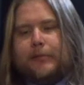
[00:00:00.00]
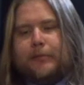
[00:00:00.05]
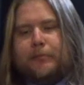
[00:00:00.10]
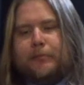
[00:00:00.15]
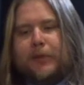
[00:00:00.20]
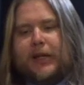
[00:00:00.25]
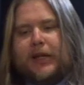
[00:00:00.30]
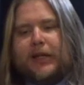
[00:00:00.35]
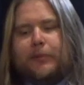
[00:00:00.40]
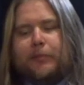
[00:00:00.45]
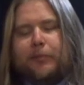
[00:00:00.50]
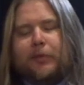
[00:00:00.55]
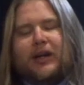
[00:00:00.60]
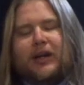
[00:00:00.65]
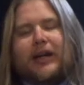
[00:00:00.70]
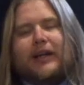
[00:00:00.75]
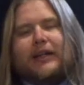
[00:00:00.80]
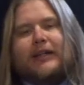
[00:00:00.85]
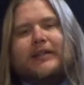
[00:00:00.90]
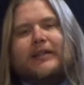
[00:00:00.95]
media
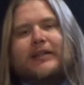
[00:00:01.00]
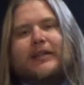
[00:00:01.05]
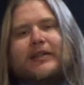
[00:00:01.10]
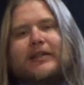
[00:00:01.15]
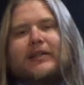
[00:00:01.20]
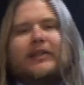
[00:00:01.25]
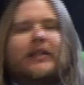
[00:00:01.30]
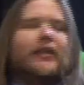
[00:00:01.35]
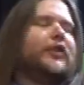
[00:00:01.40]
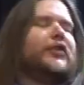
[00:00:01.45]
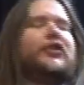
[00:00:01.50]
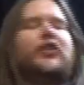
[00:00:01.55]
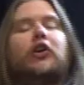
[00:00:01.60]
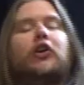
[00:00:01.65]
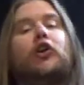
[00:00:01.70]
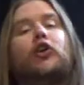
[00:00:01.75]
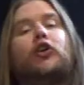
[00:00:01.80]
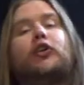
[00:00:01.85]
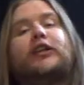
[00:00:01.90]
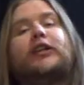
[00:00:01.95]
practices that are
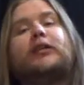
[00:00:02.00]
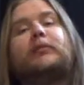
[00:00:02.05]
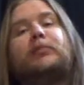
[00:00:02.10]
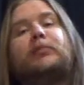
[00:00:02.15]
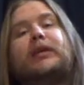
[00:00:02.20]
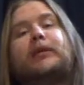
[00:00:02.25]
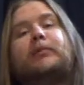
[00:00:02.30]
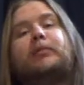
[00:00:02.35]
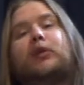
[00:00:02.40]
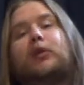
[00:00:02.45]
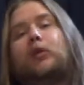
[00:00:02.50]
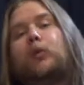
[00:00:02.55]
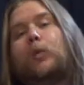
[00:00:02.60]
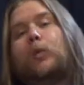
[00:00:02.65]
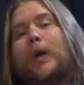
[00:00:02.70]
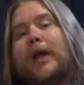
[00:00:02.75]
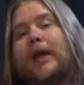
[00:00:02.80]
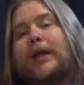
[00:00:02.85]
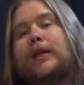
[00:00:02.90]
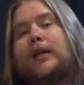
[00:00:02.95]
turning people
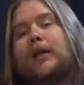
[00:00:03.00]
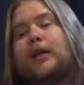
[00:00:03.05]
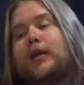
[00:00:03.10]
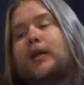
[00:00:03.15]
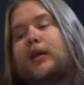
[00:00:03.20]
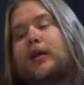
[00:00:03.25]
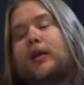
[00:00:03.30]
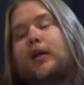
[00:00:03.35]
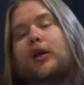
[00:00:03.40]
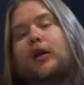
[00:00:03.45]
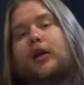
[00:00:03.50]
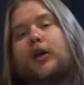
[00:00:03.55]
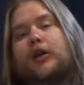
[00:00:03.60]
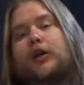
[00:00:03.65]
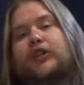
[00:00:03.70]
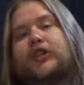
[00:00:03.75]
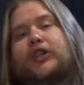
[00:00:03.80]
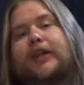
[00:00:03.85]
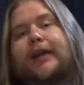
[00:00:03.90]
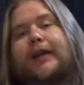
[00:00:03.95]
away are
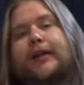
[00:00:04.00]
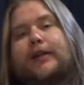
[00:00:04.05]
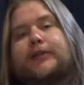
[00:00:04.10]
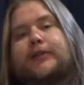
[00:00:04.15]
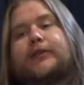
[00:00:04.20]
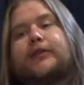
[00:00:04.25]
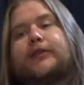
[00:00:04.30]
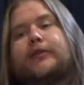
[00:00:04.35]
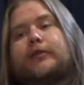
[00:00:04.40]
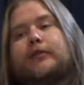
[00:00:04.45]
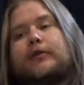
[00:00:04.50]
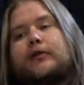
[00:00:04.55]
changed.